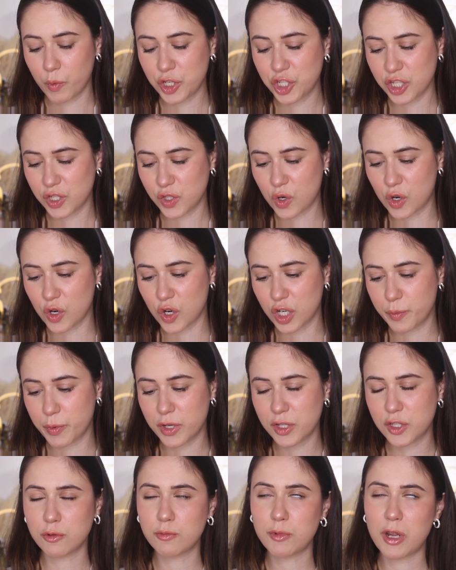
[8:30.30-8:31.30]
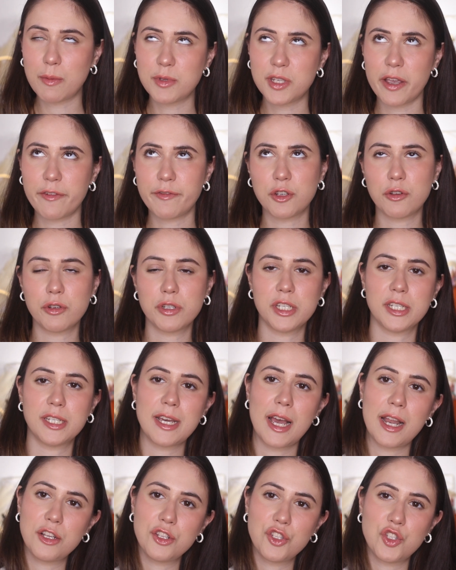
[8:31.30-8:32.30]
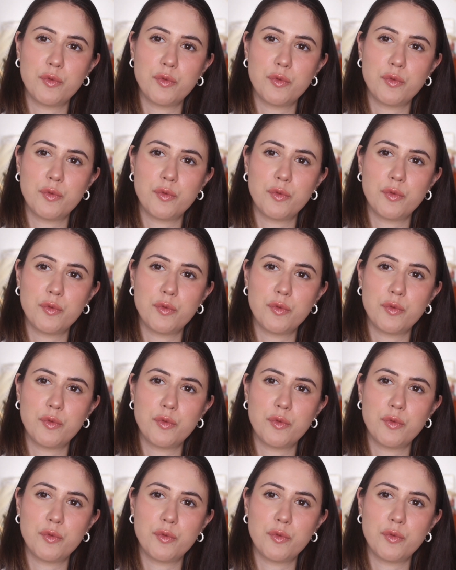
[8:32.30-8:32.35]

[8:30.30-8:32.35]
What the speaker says: which is good because sometimes you have to go to Italian